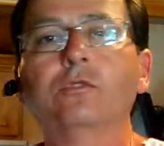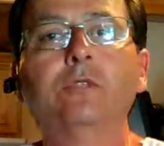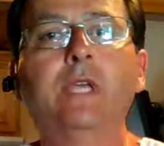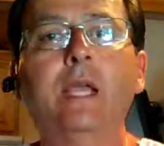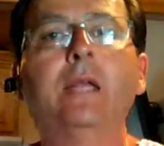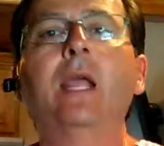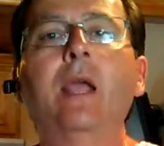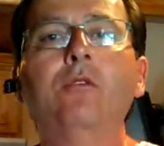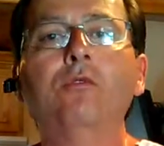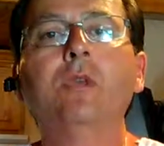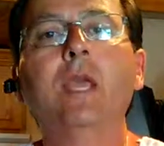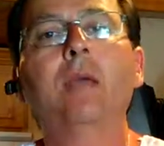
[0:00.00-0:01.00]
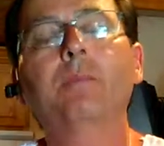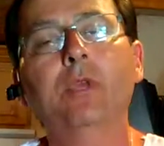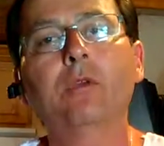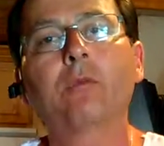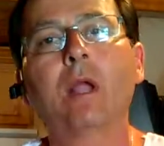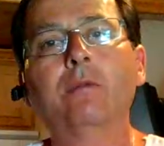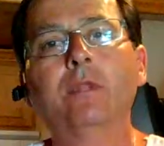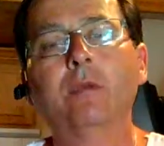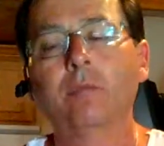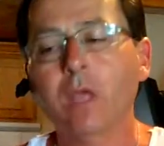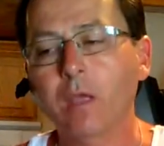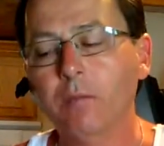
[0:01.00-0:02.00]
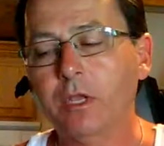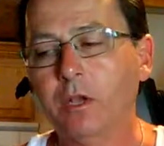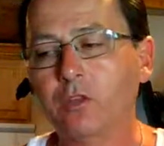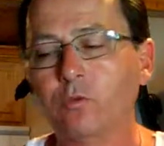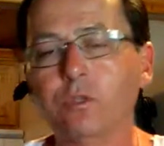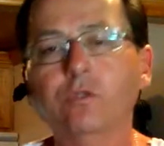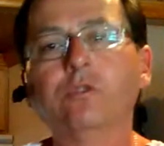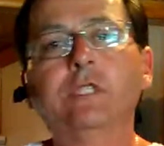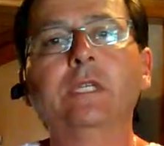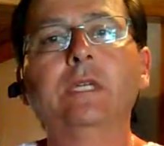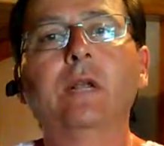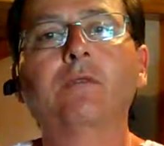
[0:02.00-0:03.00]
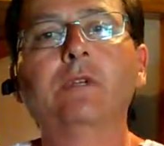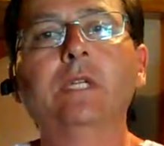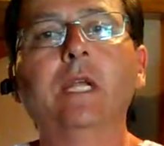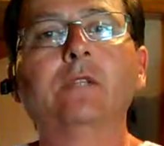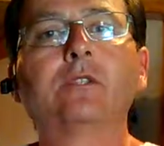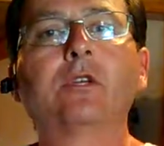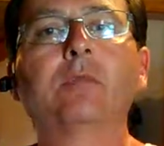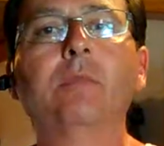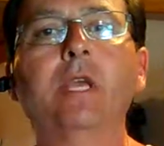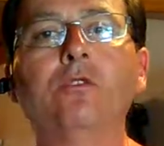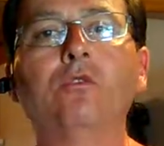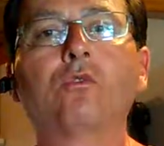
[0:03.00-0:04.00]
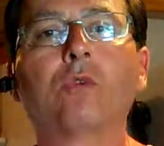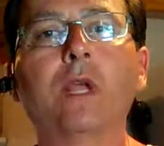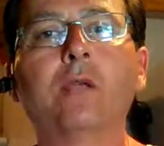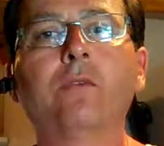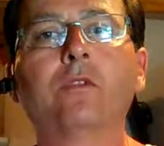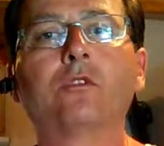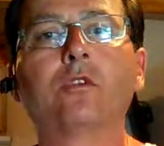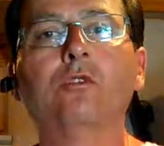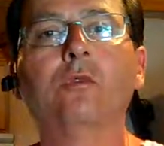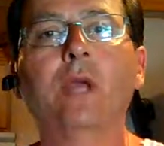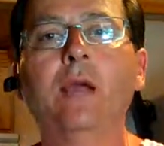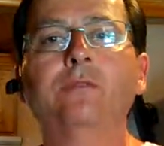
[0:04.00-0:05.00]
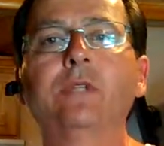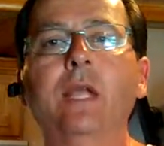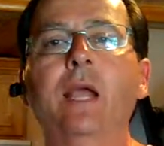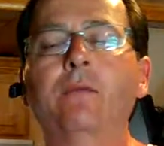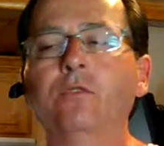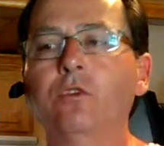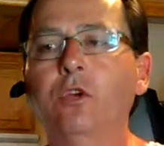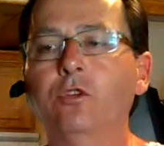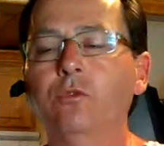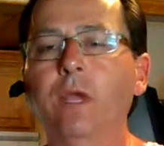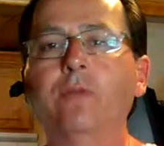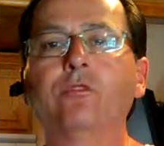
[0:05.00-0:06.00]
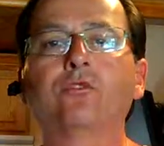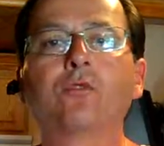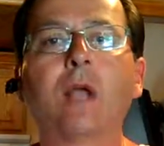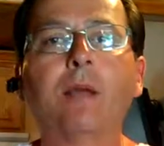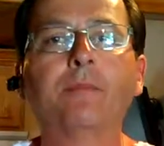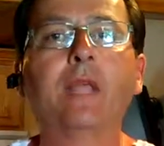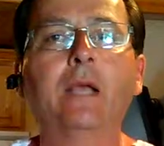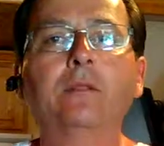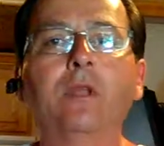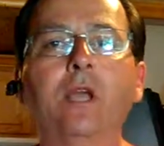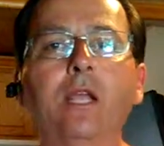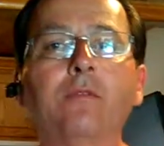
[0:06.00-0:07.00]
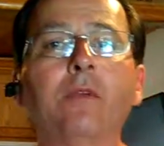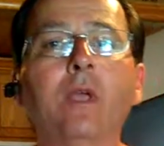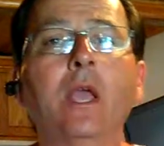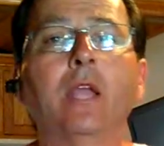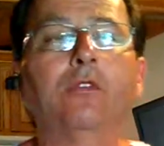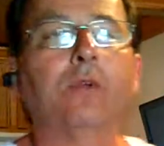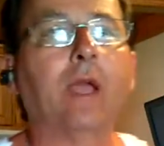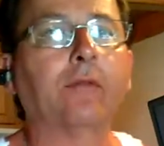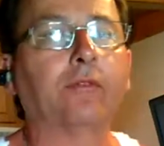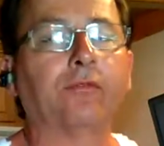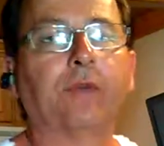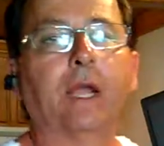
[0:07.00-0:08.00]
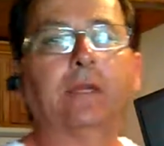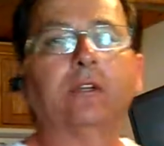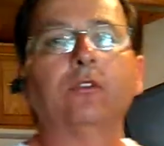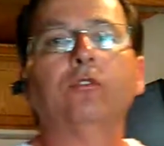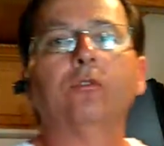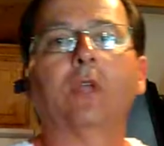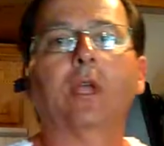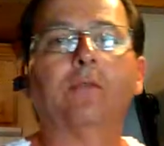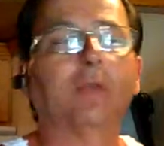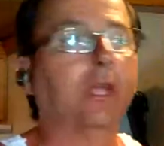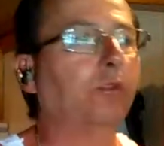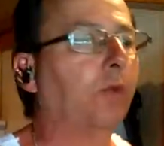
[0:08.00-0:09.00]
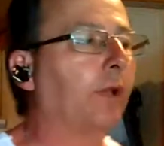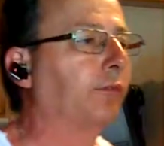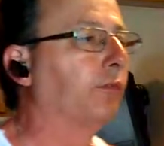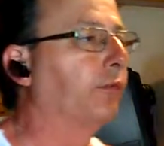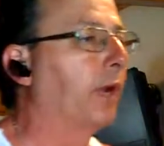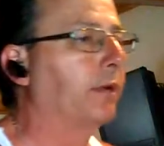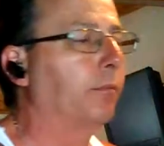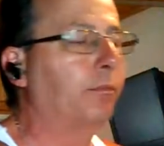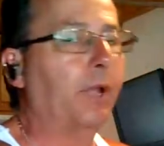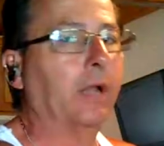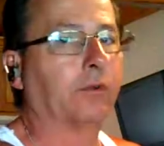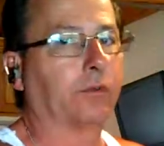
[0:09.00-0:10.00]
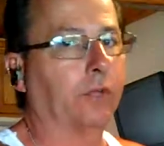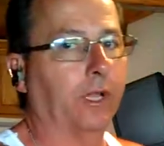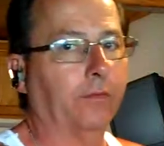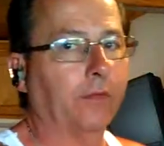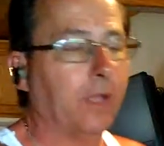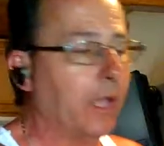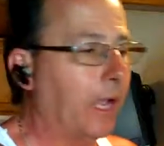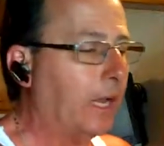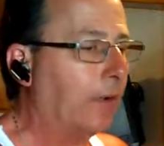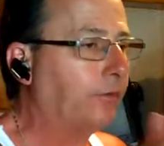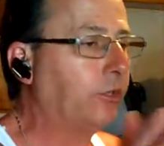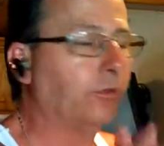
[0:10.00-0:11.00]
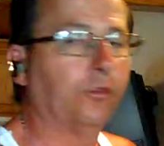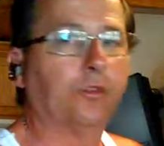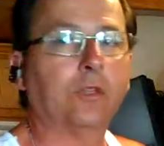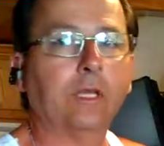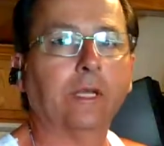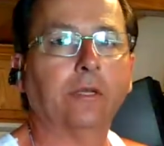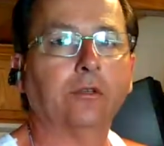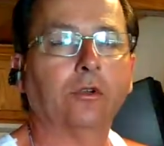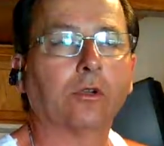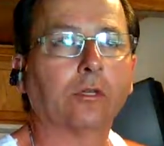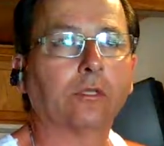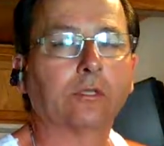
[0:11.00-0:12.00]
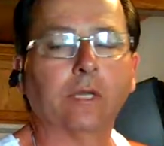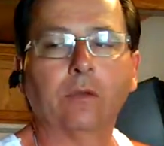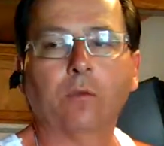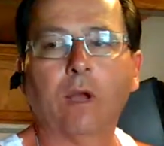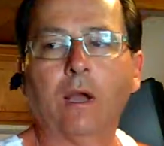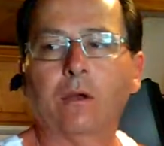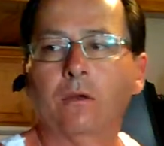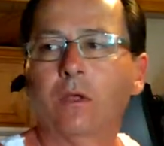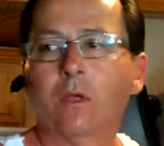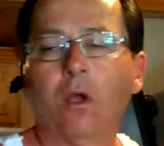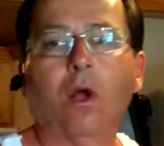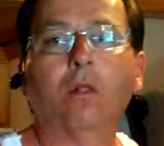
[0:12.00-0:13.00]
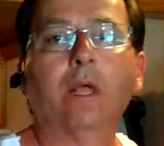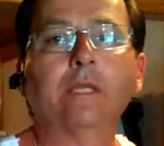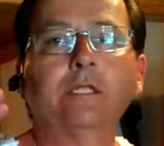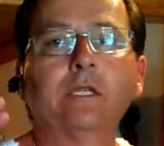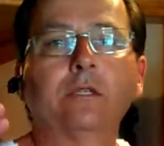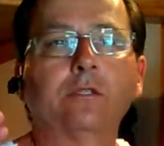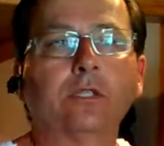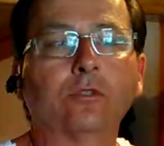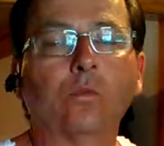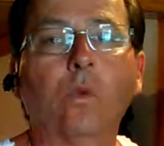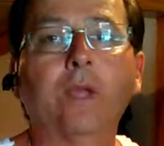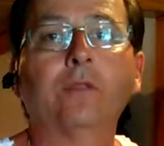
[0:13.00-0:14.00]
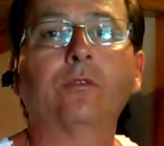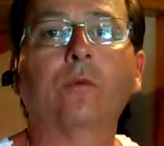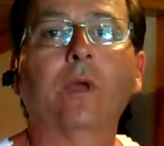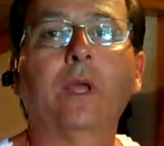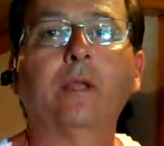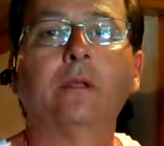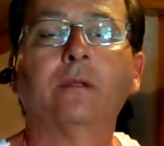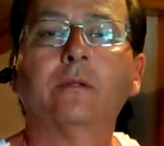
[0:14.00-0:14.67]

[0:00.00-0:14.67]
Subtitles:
You can't be around them, because when you see it every day, it's going to make you crave it. So you have to have good. You have to drop that light, and you have to find a new light, and you have to find a better light. And after you see it, you're going to say, wow, all I did is just waste away.